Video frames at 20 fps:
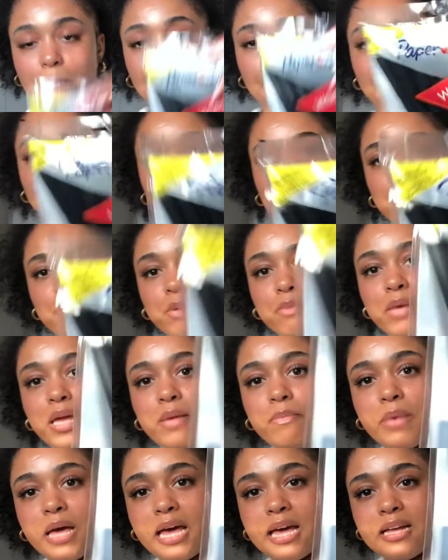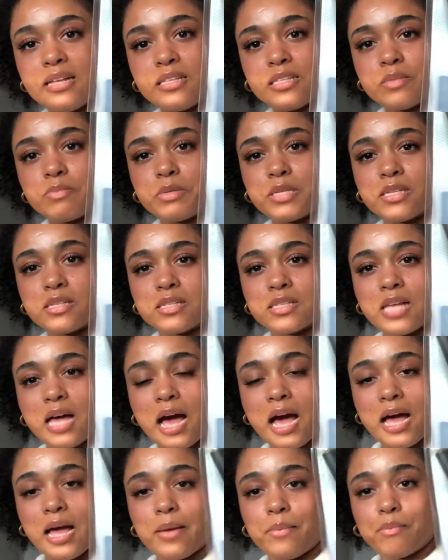Papermate pens because
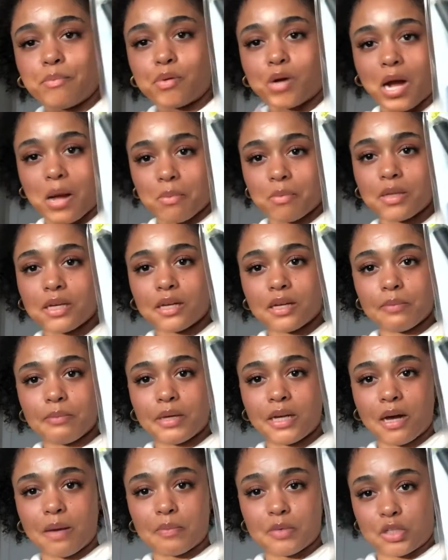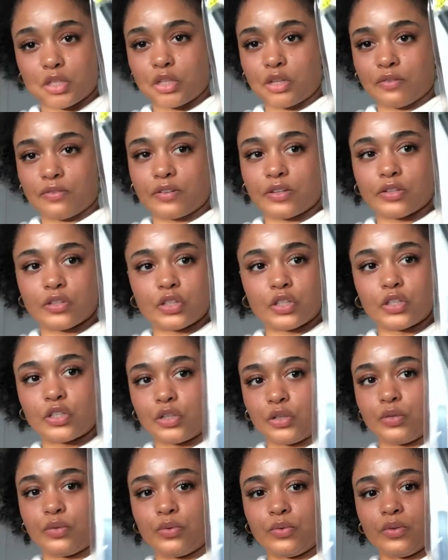I'm probably going to become a server
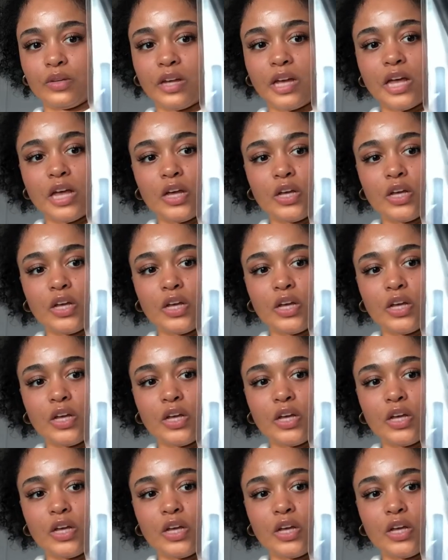soon.